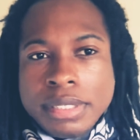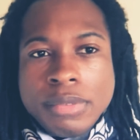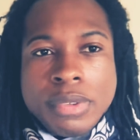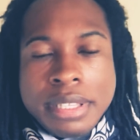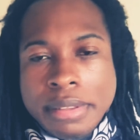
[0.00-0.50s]

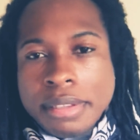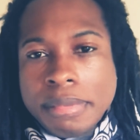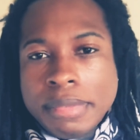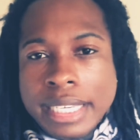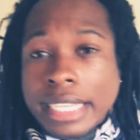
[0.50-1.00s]
within
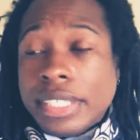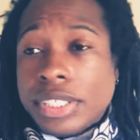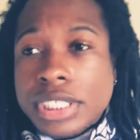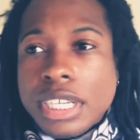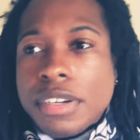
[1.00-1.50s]
them and
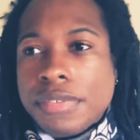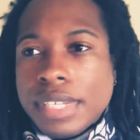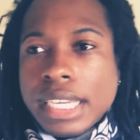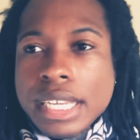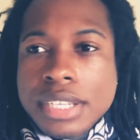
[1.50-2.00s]
yourself
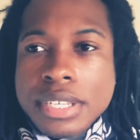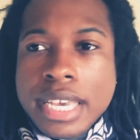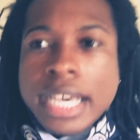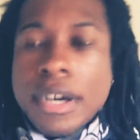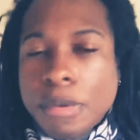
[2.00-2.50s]
to
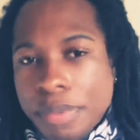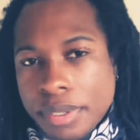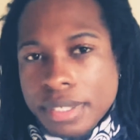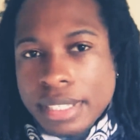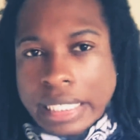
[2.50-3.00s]
help,
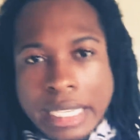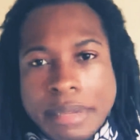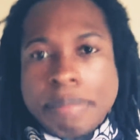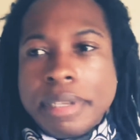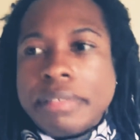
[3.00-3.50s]

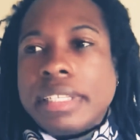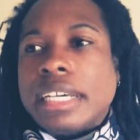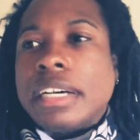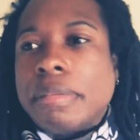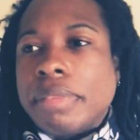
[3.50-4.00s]
not beat them
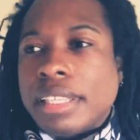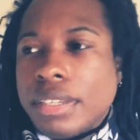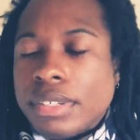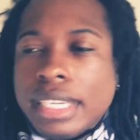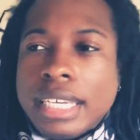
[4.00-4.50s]
down and be like,
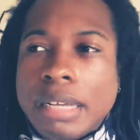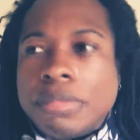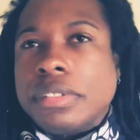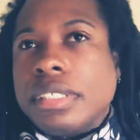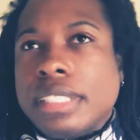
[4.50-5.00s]
okay, I'm
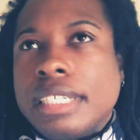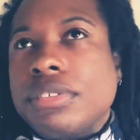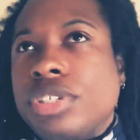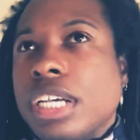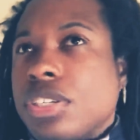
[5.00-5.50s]
gonna have
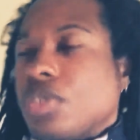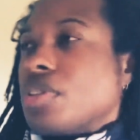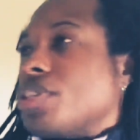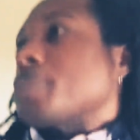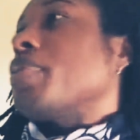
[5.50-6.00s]
attraction to
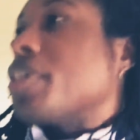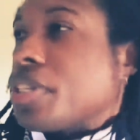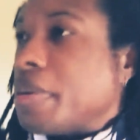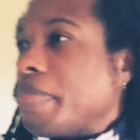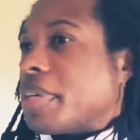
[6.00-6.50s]
this person
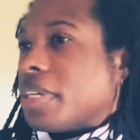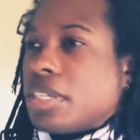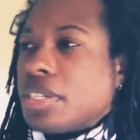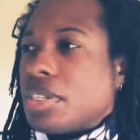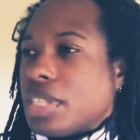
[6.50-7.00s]

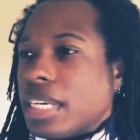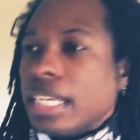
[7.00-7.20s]
because